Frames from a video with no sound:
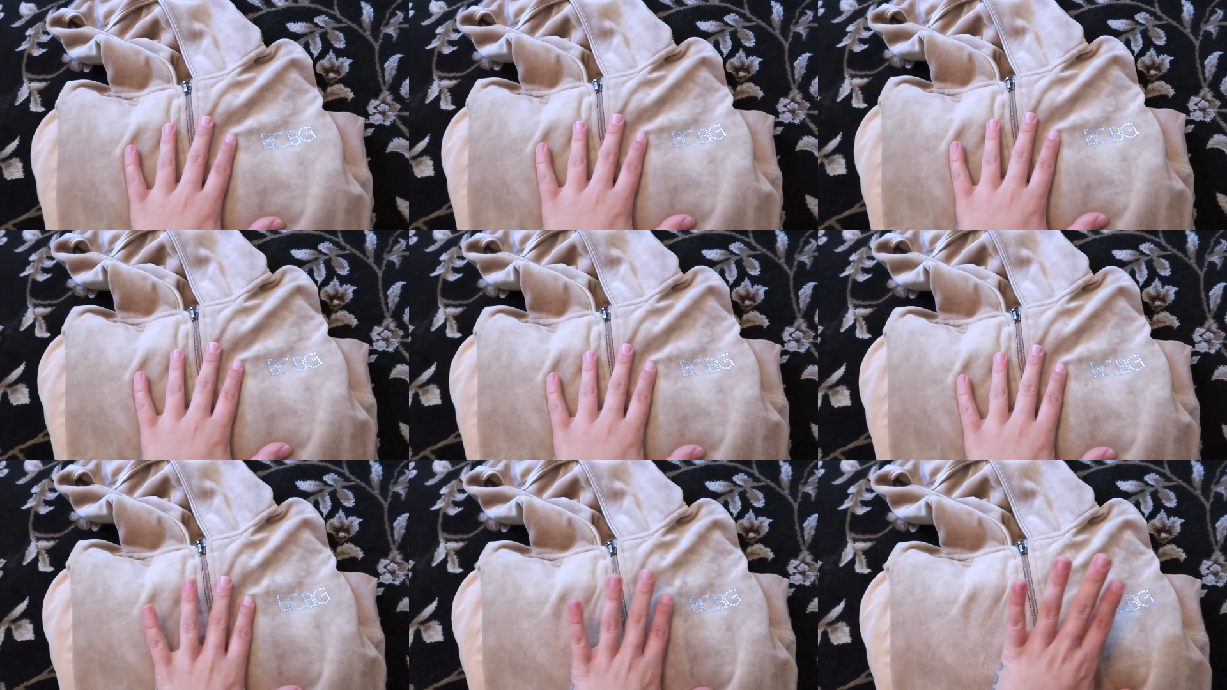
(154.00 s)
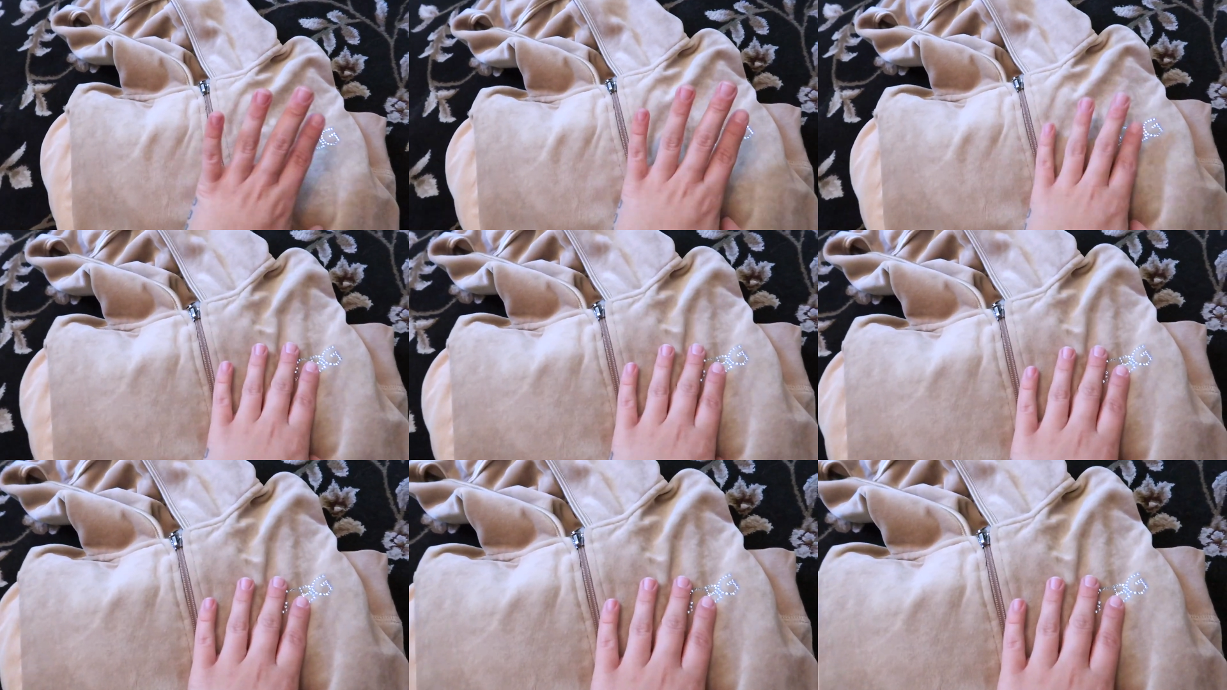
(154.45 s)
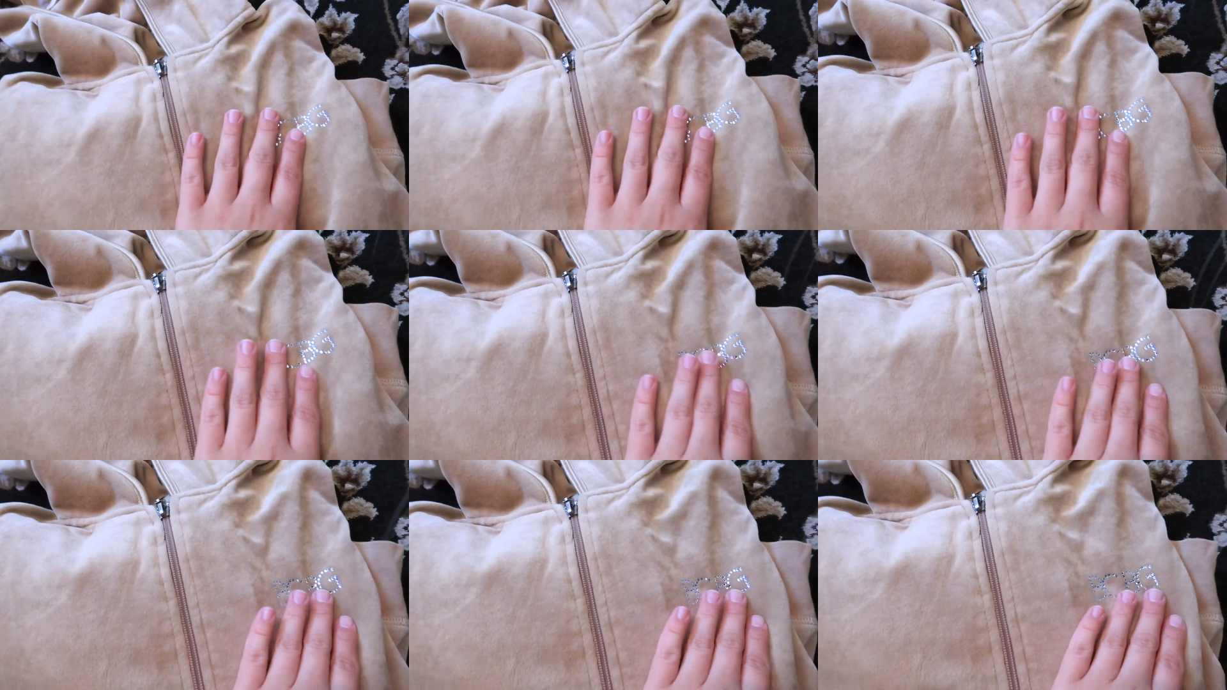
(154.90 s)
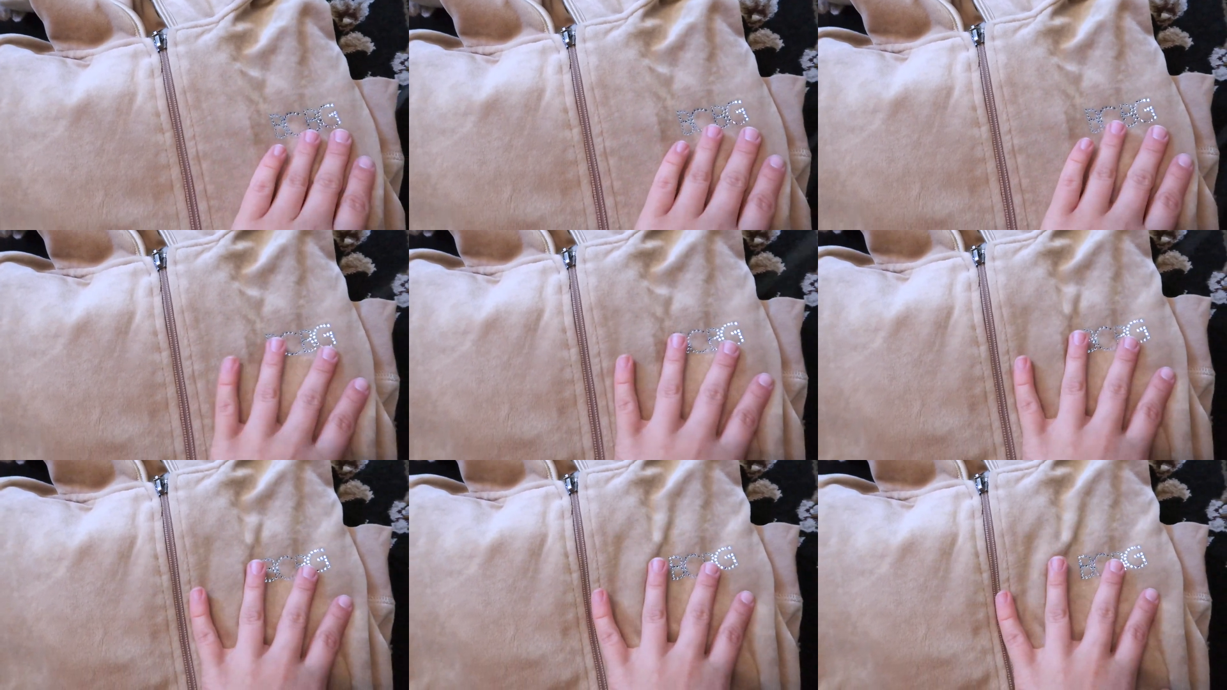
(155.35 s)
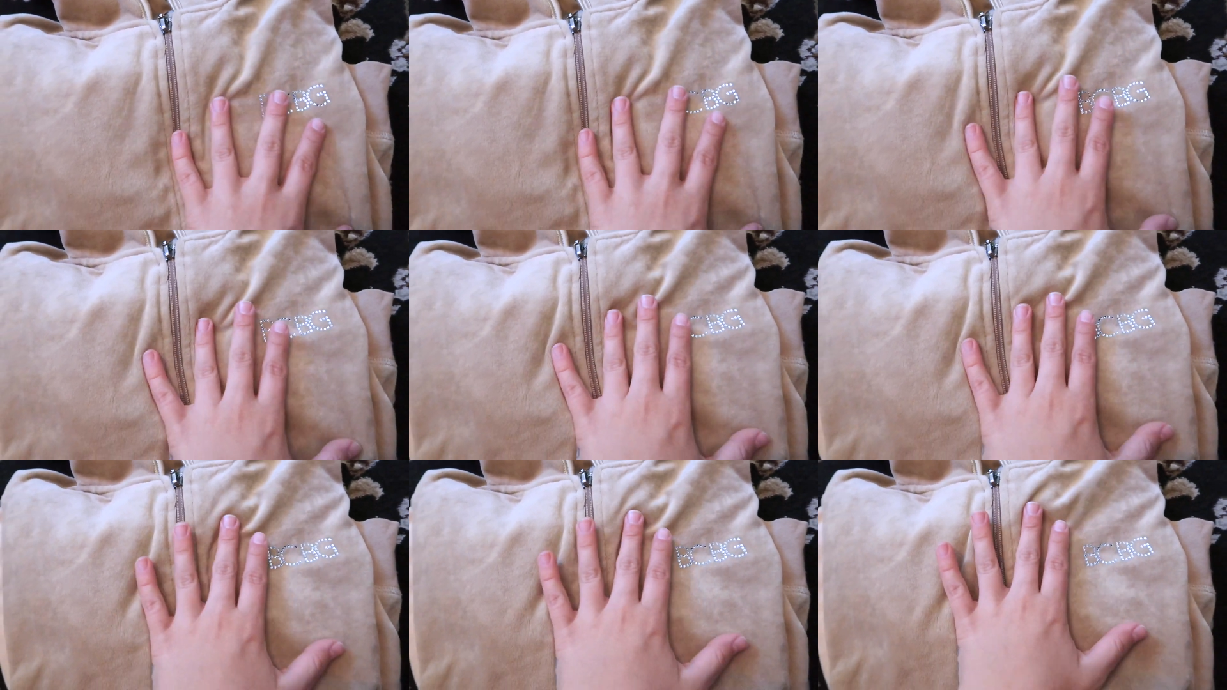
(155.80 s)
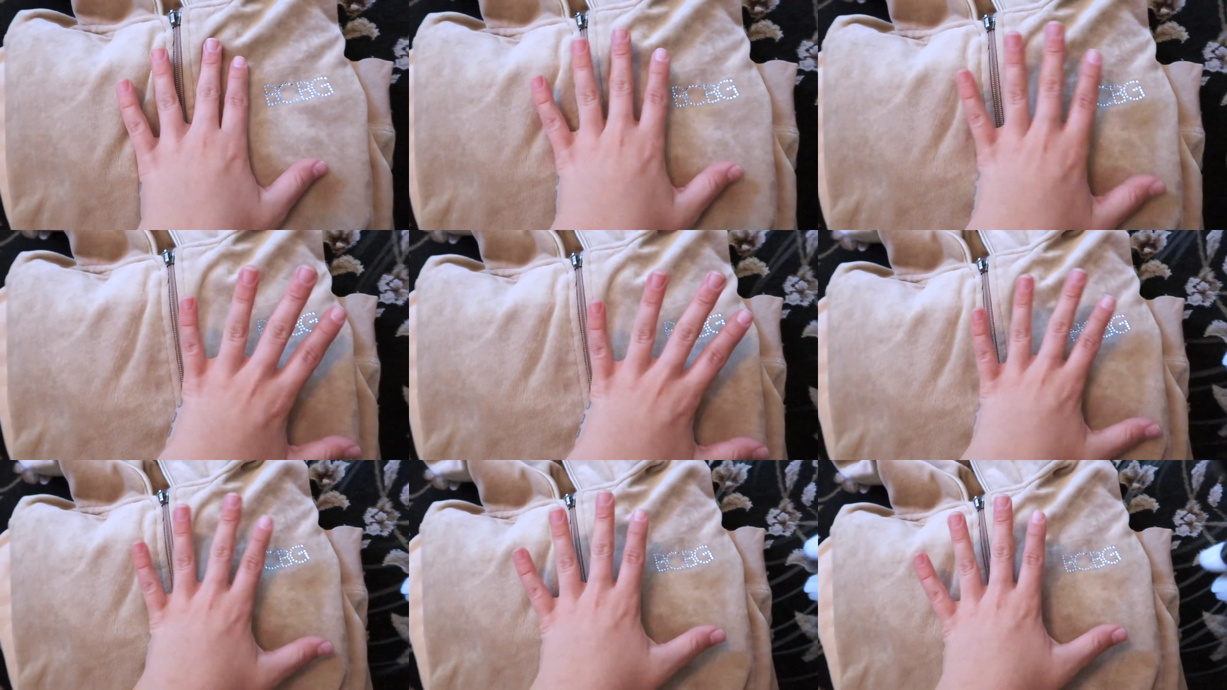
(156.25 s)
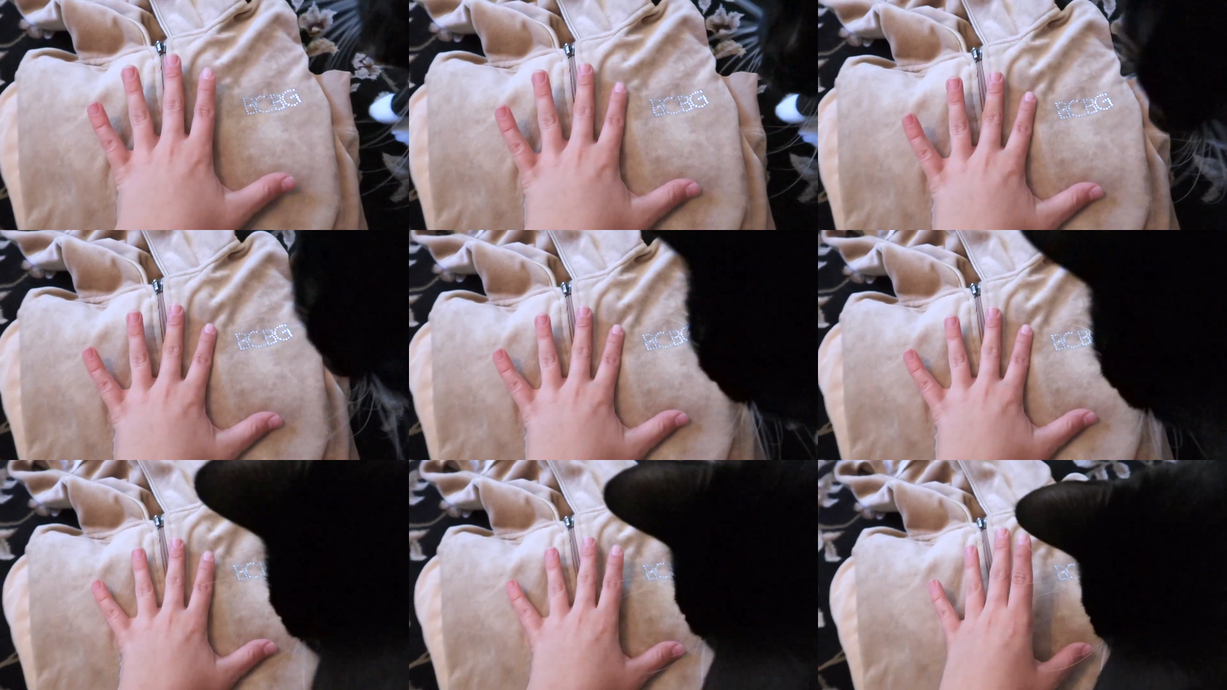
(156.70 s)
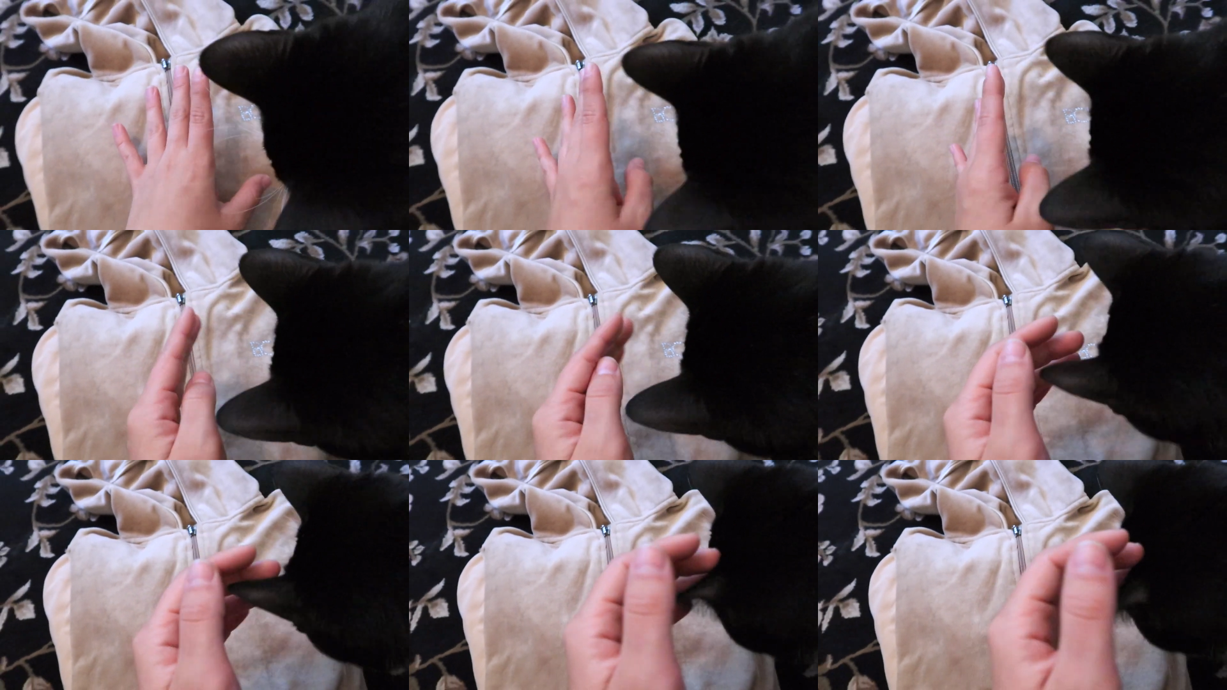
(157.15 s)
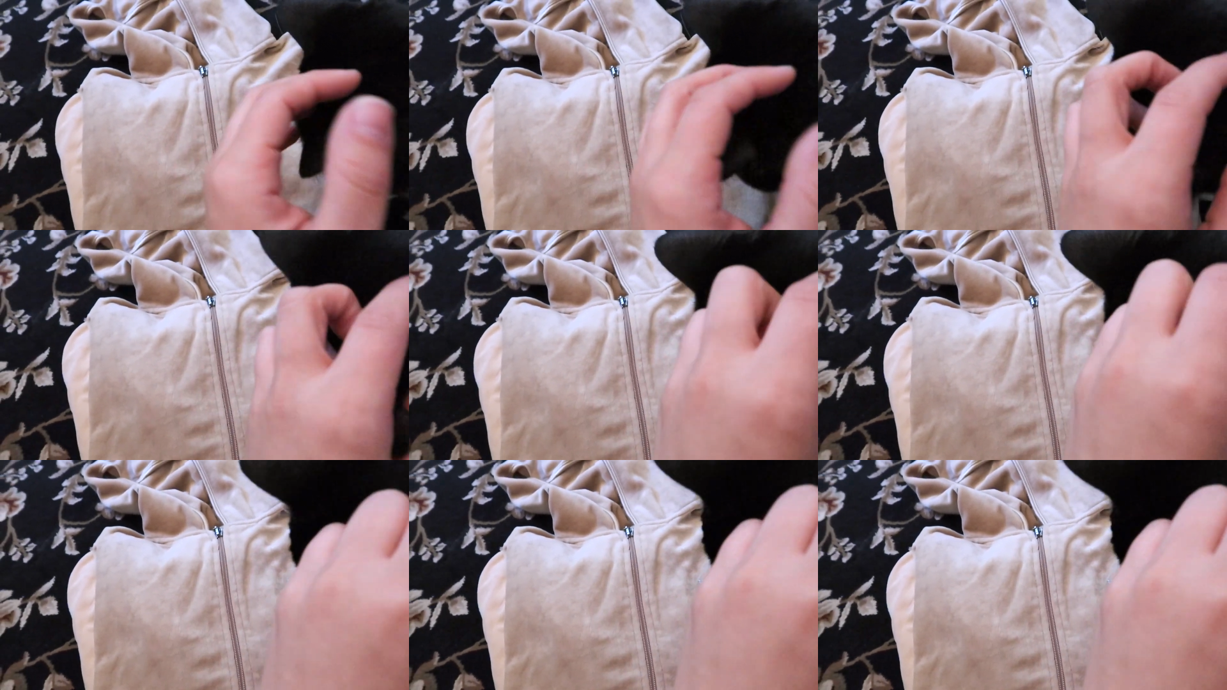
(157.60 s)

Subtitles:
[unreadable: no face in view]